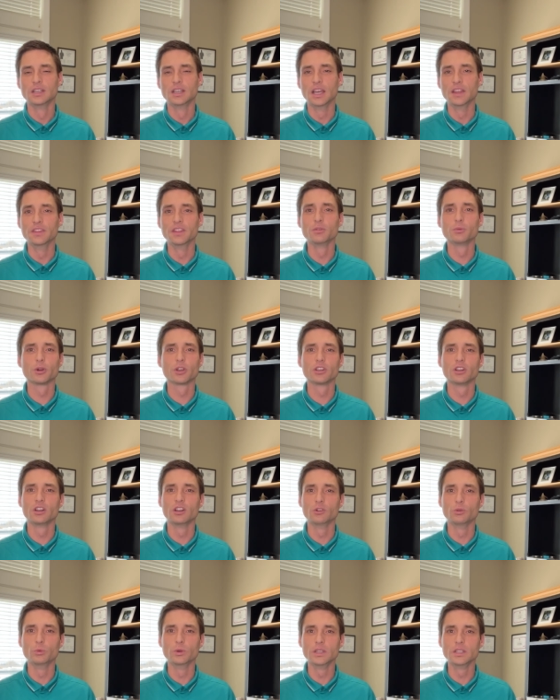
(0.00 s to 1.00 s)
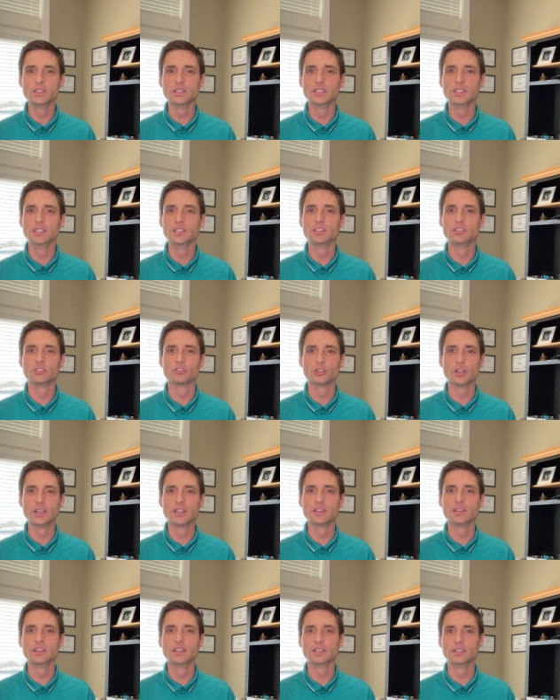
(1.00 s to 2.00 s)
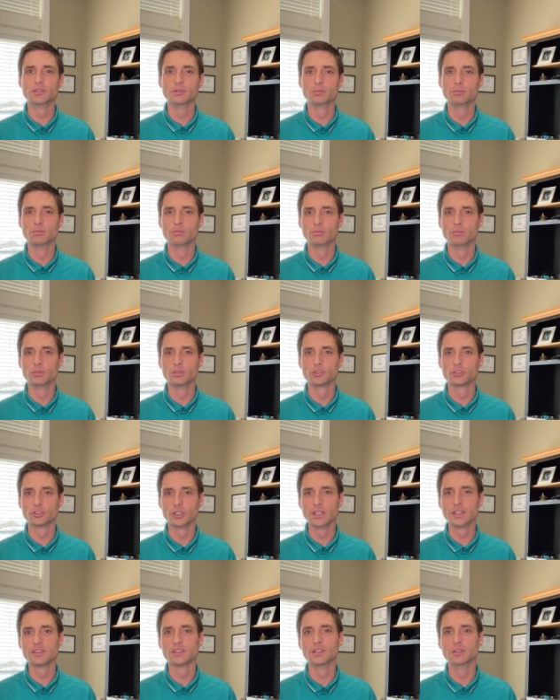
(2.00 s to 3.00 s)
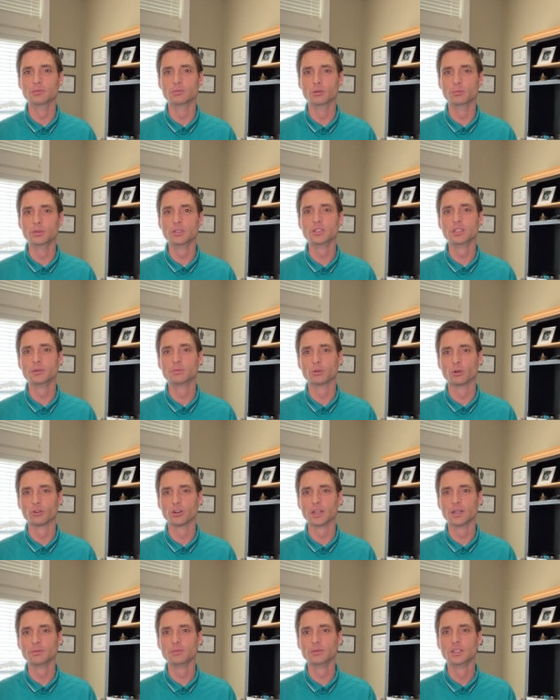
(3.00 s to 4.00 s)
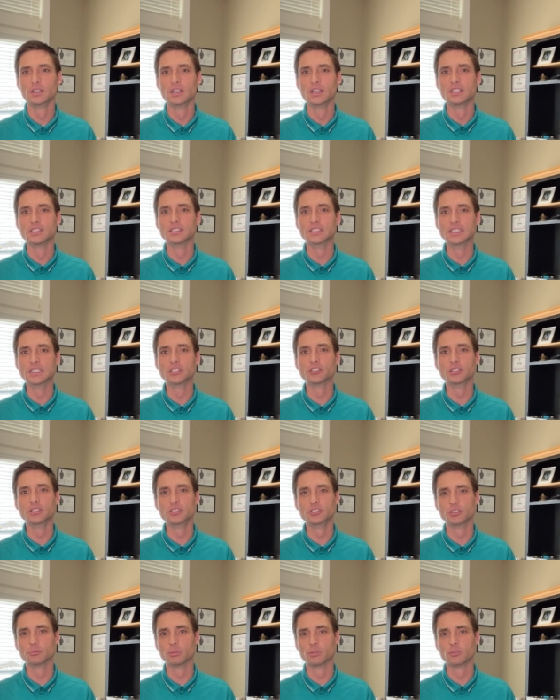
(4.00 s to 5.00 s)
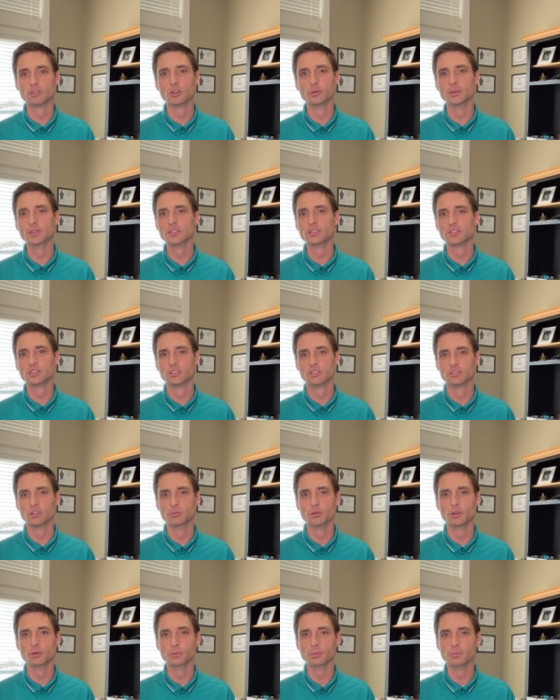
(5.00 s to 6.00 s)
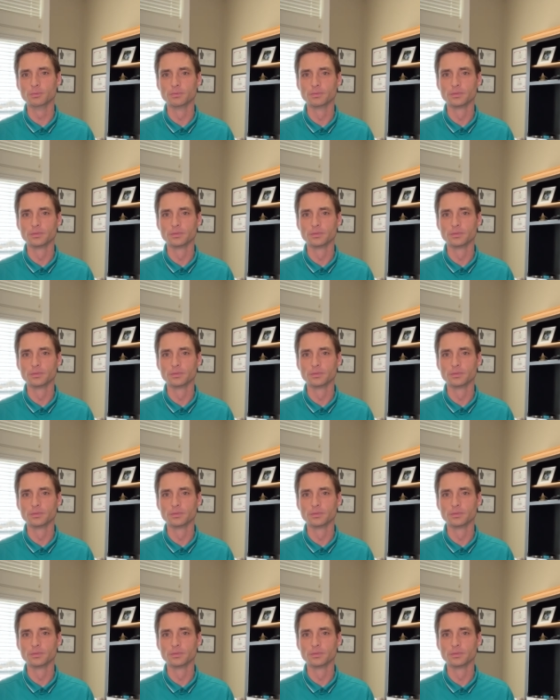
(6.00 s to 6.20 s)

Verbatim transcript: And then working on a weekly strengthening strength and mobility program to increase your performance from home.